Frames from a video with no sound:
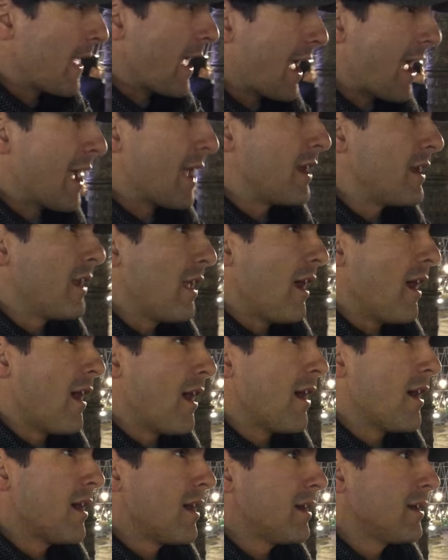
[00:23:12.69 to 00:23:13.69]
And
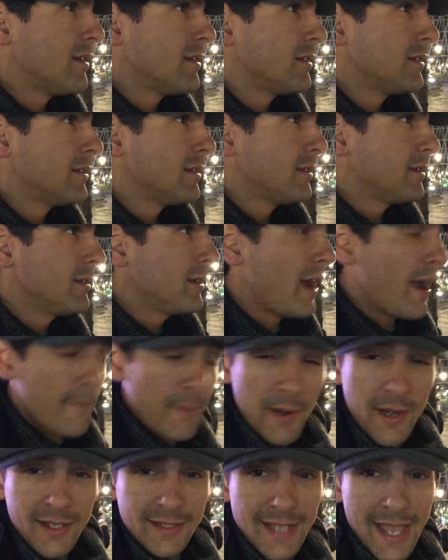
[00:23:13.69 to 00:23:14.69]
uh, I'm
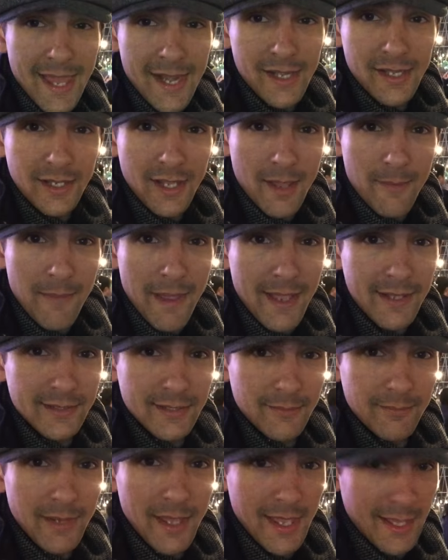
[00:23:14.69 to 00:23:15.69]
pretty excited to come back
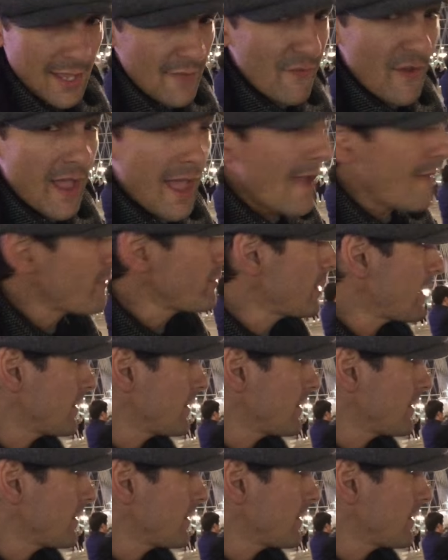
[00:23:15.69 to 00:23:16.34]
someday if I ever